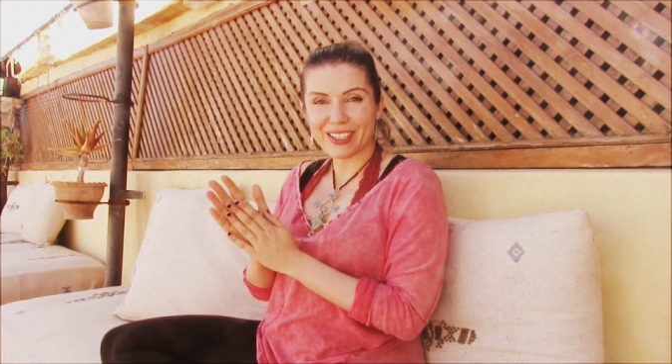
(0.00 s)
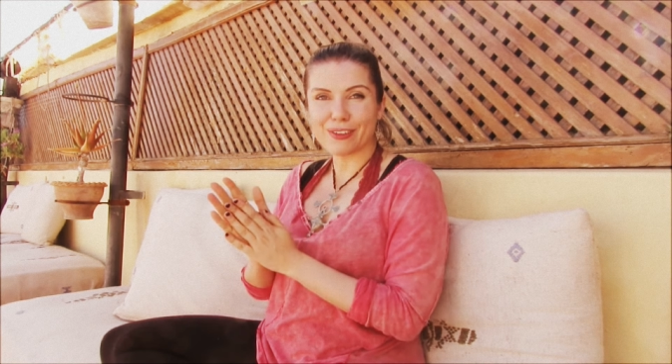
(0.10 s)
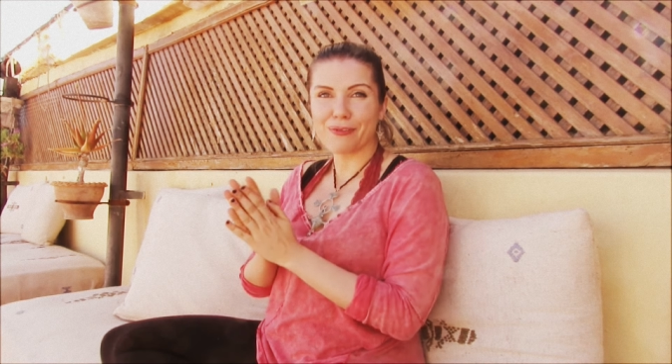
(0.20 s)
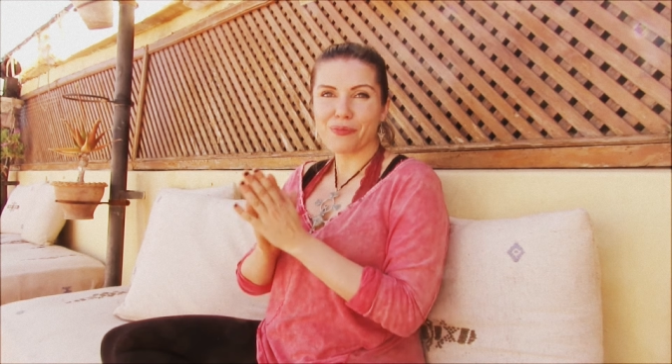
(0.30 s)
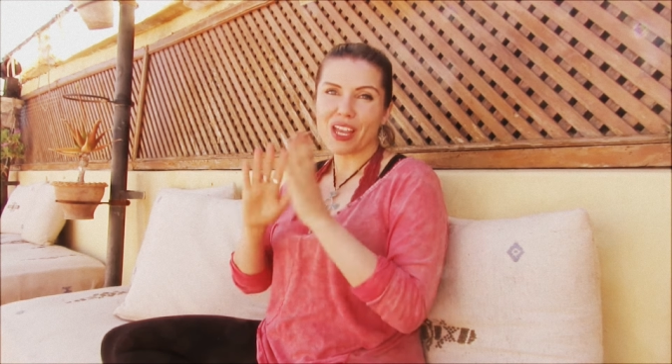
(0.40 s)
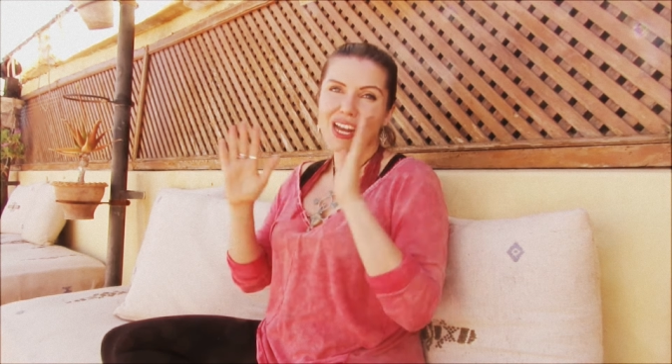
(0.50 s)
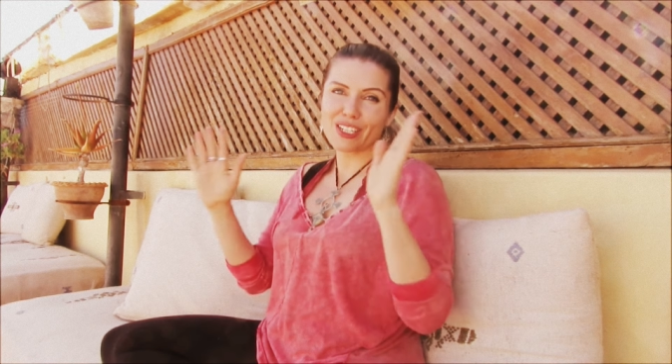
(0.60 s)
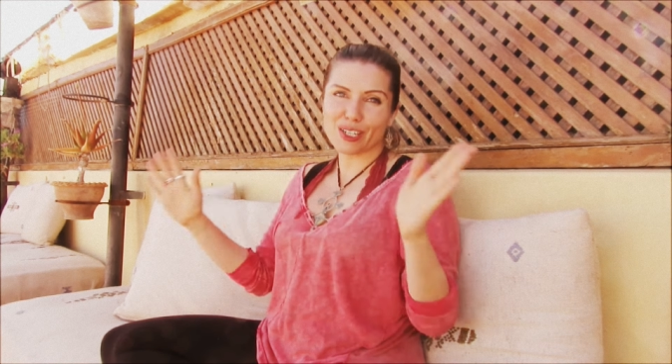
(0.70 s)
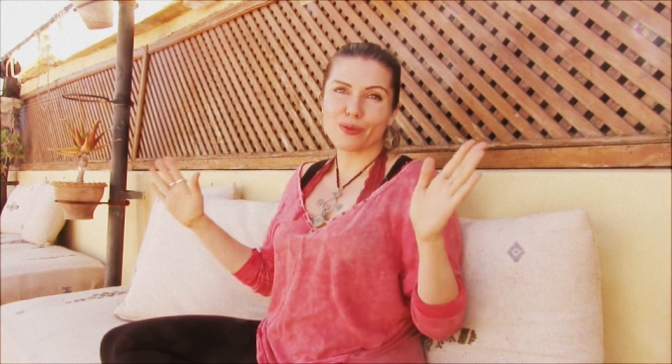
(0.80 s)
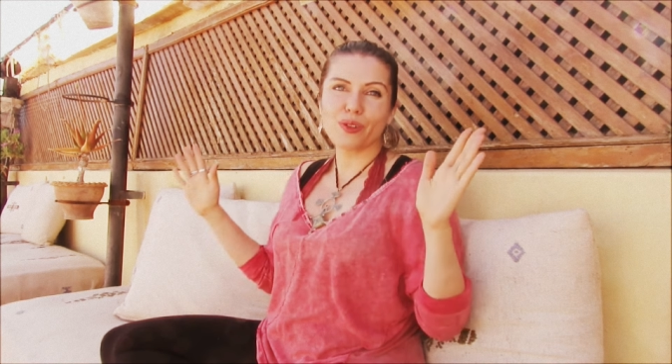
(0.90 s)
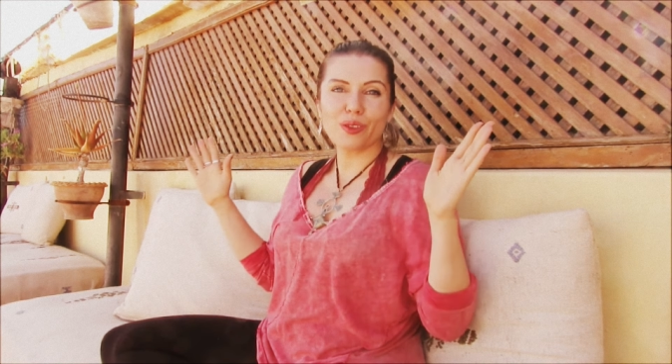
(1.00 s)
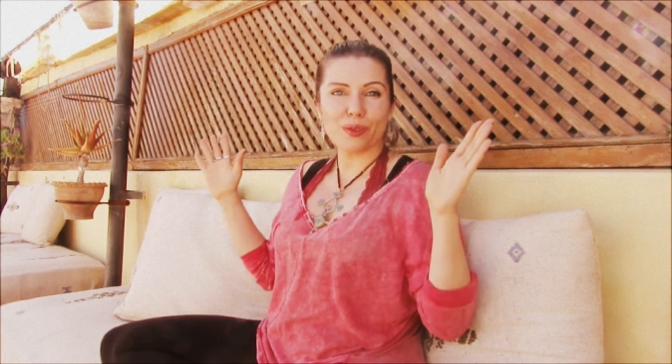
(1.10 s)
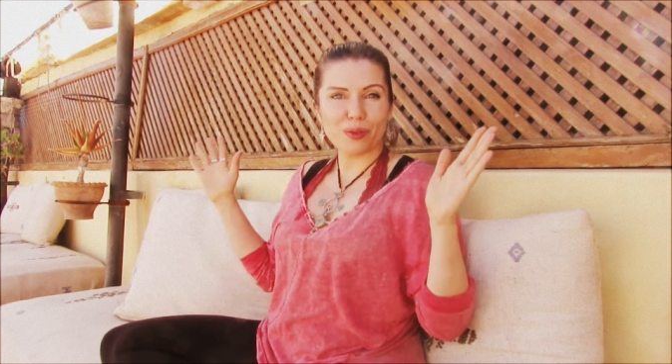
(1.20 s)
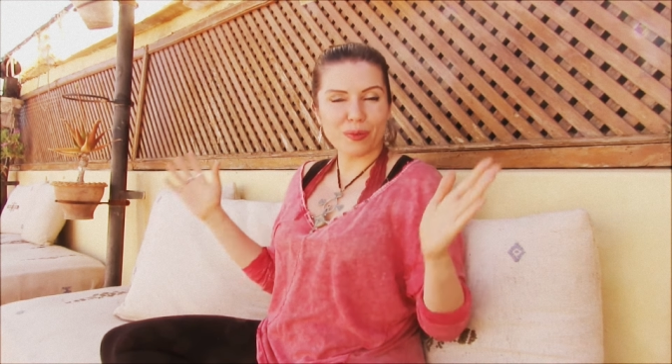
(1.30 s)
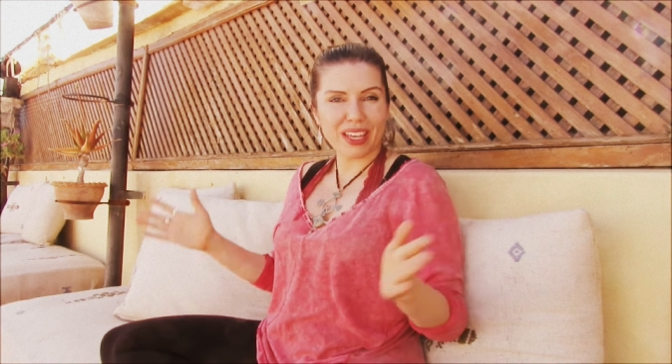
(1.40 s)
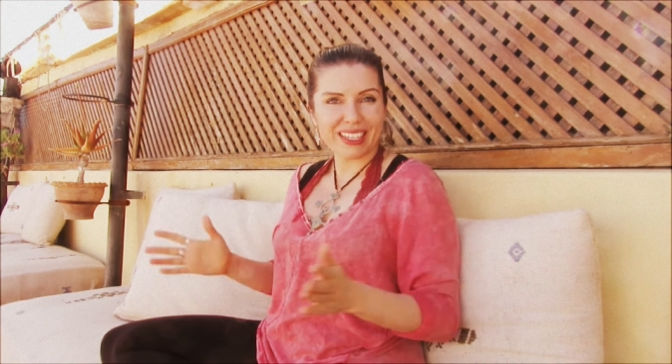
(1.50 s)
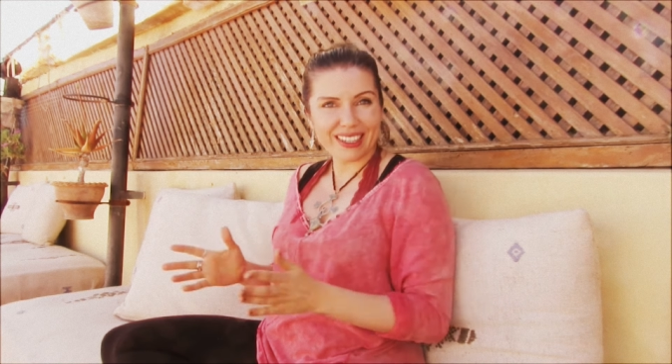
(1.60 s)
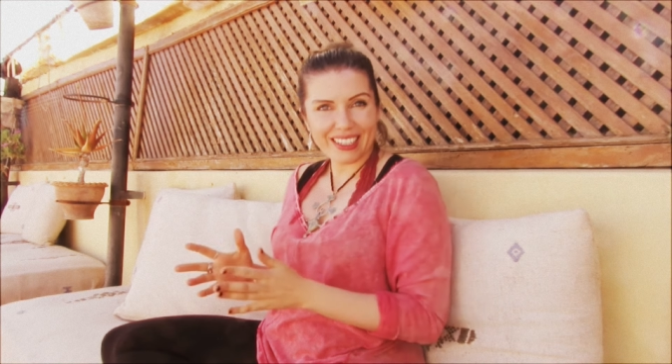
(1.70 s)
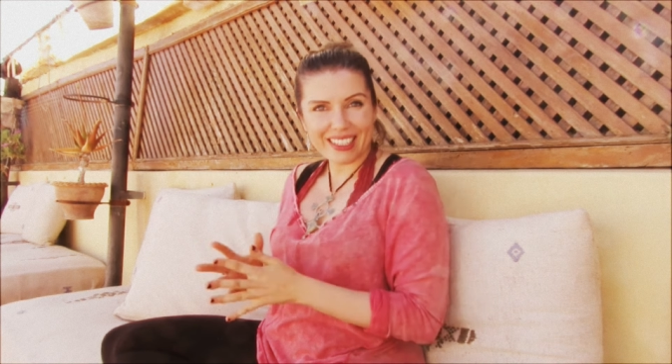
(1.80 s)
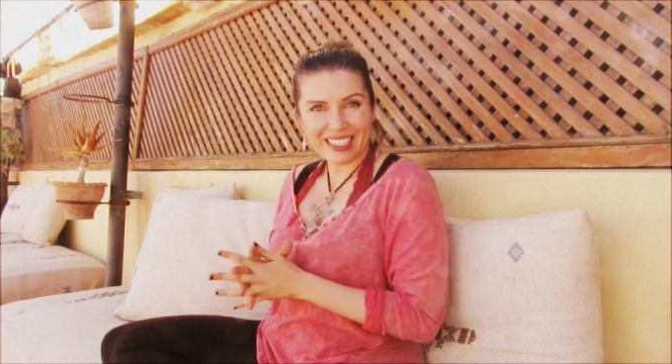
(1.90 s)
So I just wanted to make
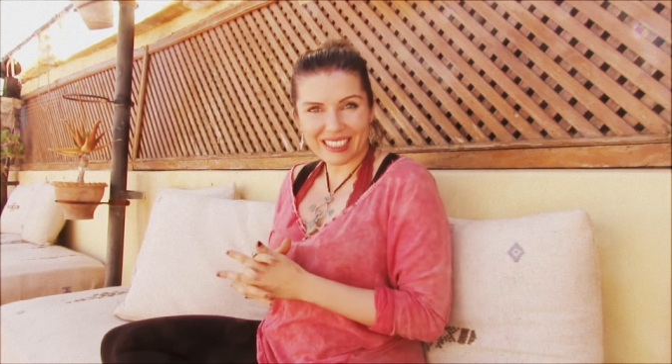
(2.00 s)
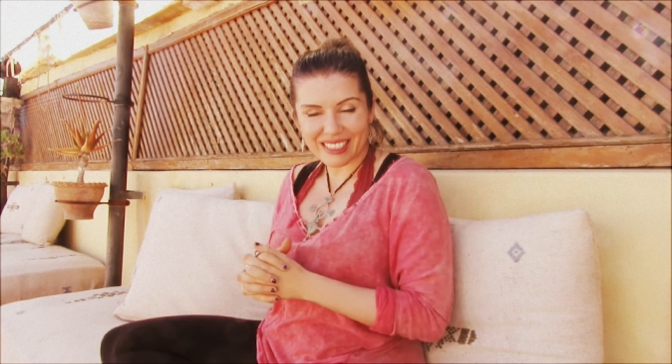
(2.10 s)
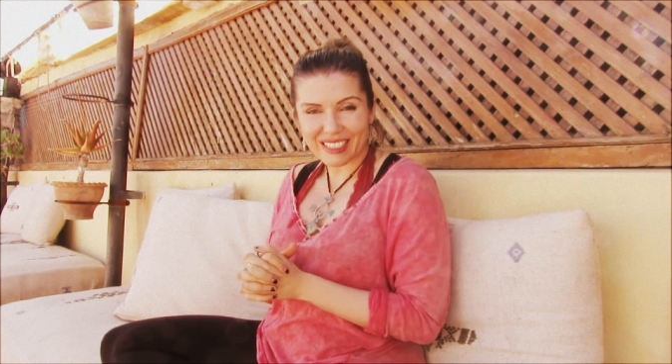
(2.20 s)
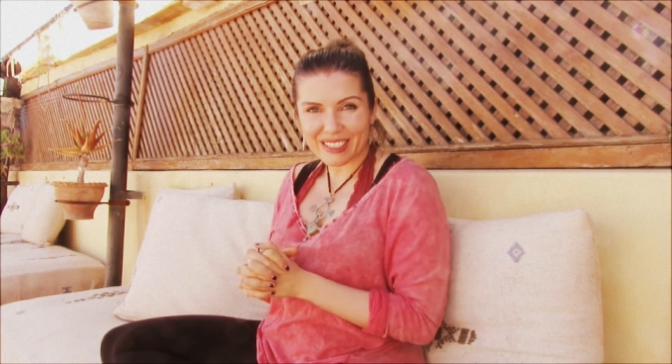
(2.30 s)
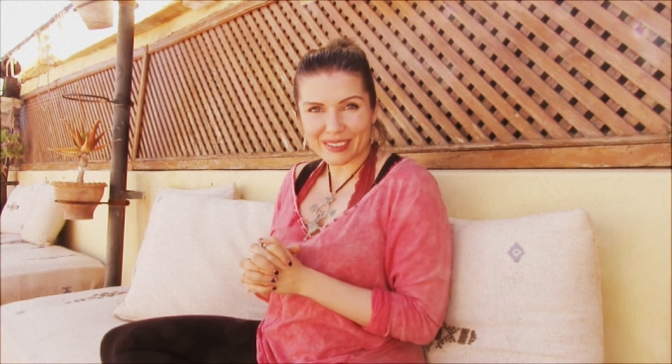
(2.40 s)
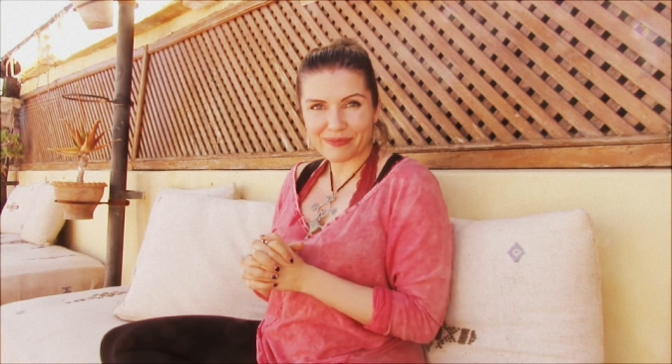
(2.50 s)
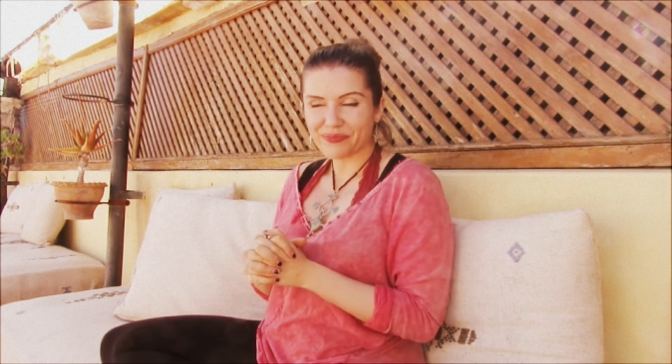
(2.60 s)
this clear